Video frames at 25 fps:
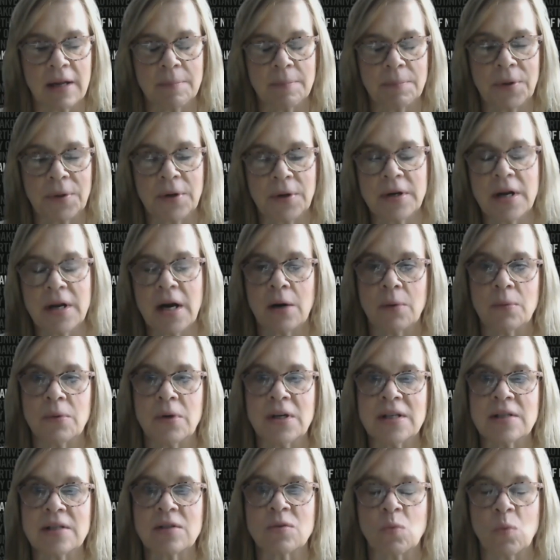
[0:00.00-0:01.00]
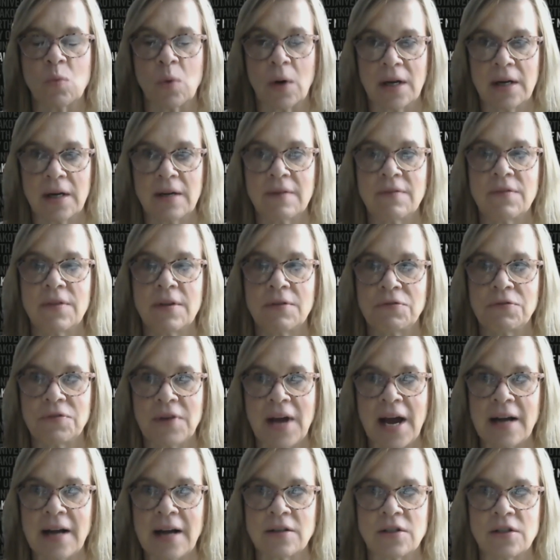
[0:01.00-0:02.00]
and burnout was one of the
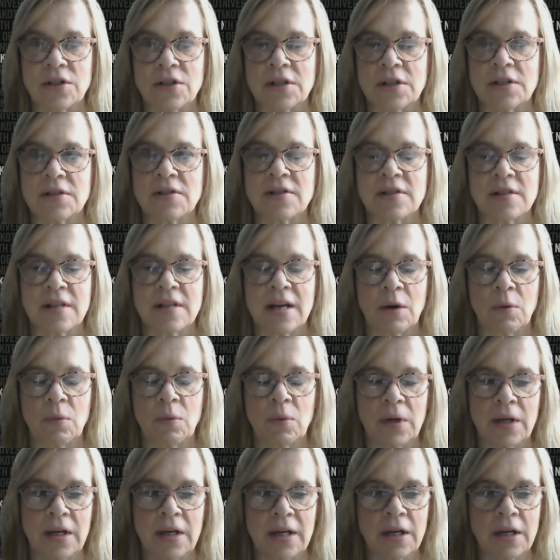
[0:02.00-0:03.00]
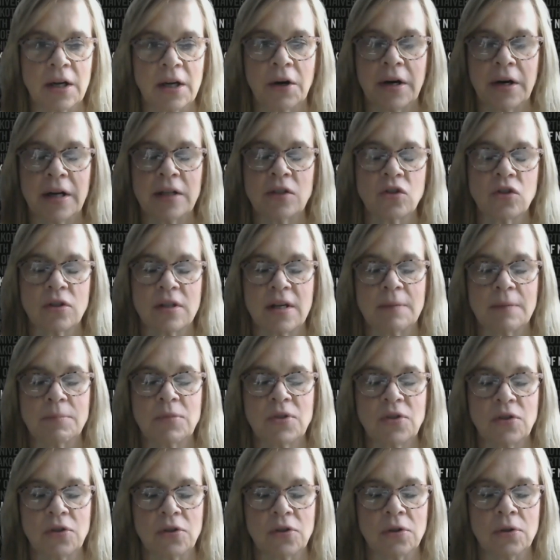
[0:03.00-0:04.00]
factors that would encourage them
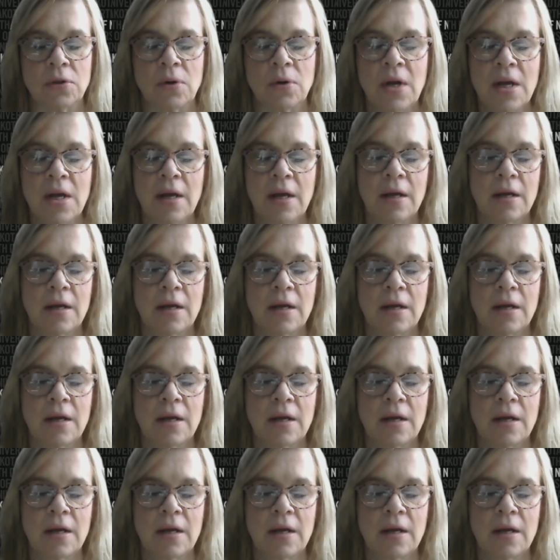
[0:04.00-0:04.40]
to